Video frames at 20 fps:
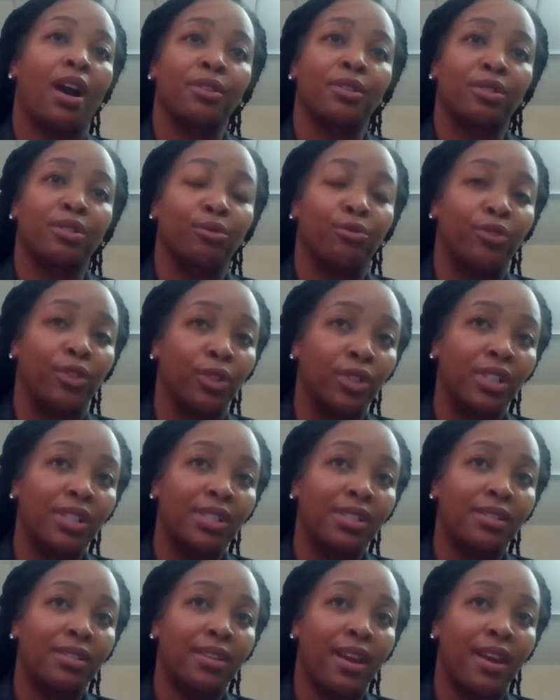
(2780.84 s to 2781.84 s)
our
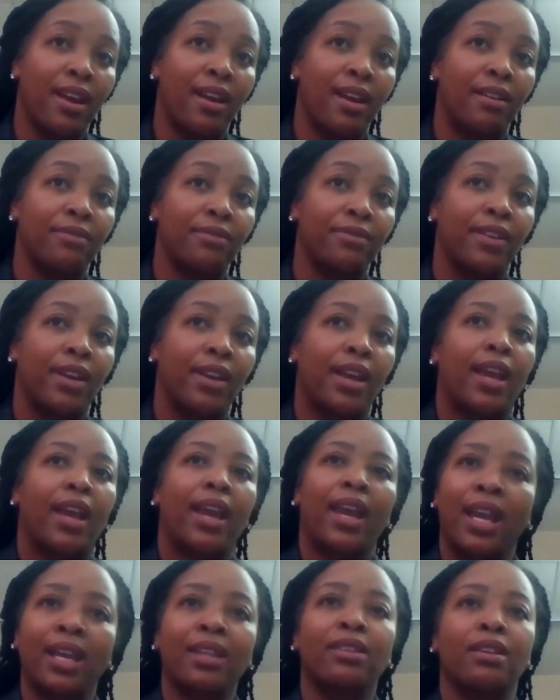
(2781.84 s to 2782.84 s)
civilian staff,
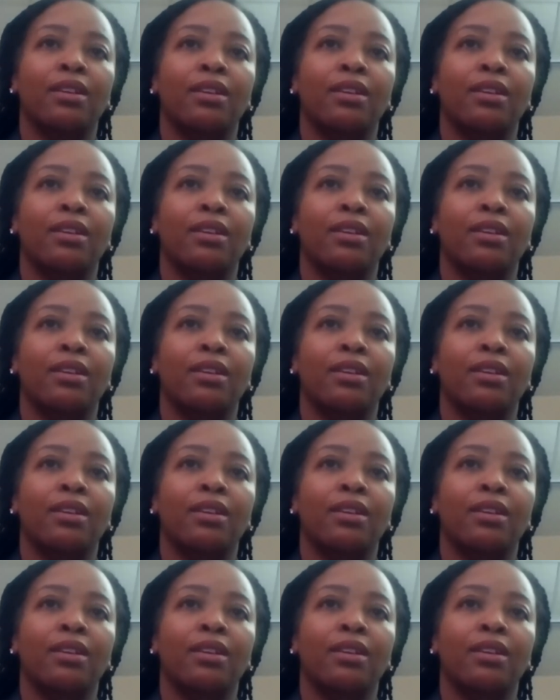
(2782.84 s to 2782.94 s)
and